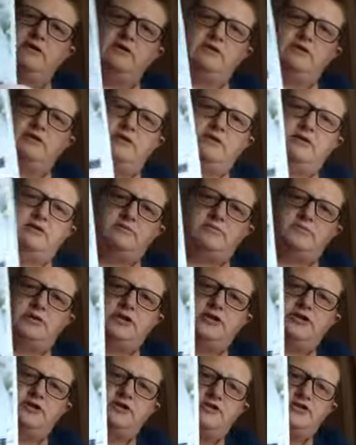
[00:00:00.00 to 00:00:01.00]
um,
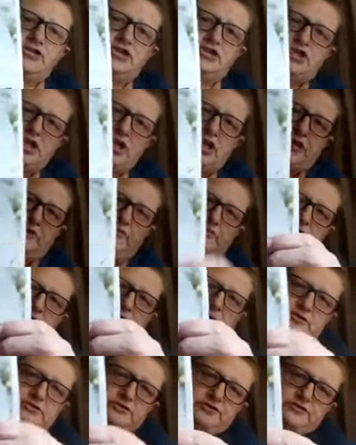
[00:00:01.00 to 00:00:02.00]
a shade for
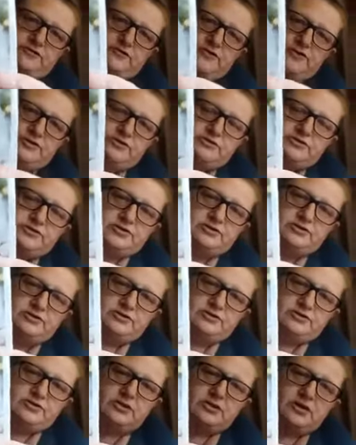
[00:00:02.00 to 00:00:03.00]
our
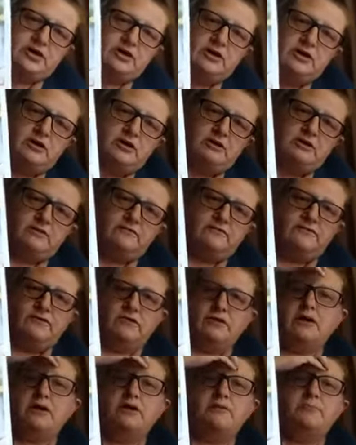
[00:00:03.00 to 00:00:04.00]
diffusers.
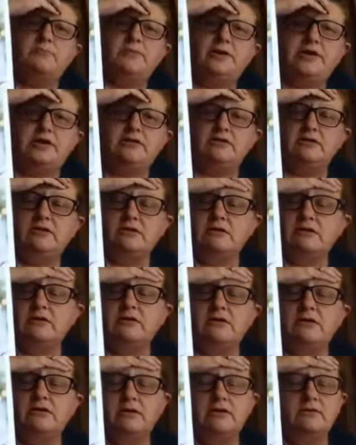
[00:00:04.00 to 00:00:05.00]
For our big,
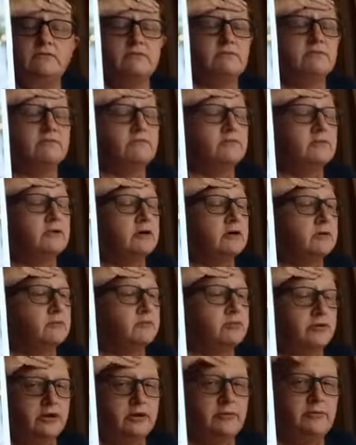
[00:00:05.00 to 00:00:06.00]
our um,
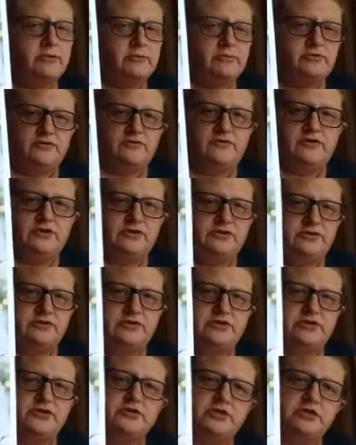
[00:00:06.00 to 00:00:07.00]
premium
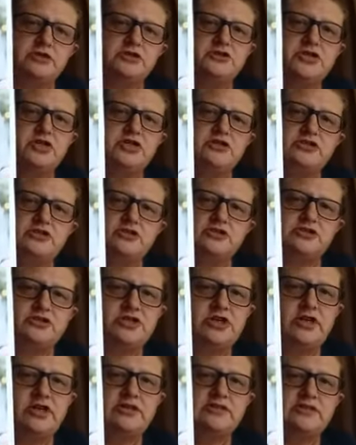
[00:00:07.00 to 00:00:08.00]
diffusers, you can change the
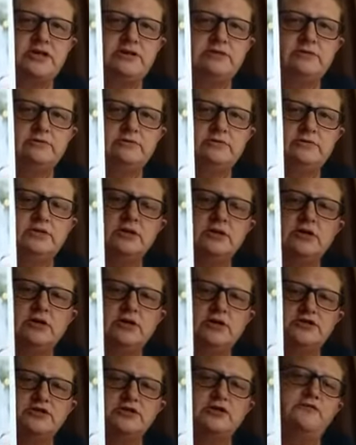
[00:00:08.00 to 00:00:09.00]
shades out.
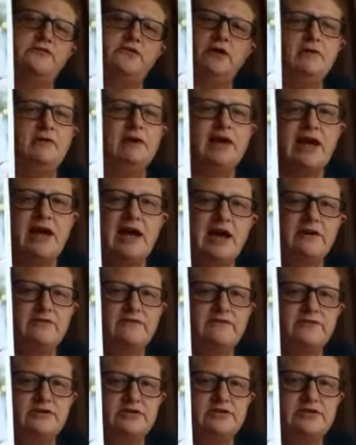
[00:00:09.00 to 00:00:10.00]
So if you already
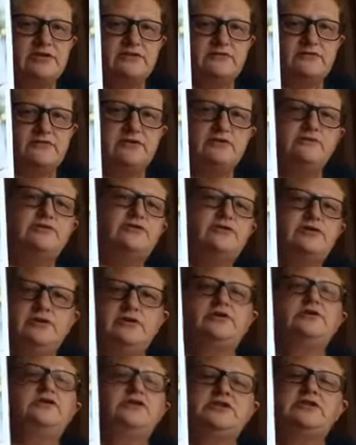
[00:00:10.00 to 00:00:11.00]
have this diffuser, you
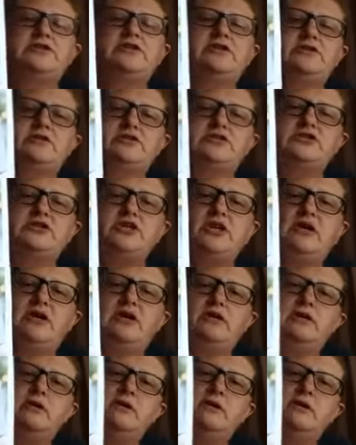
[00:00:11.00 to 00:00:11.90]
can just get the shade,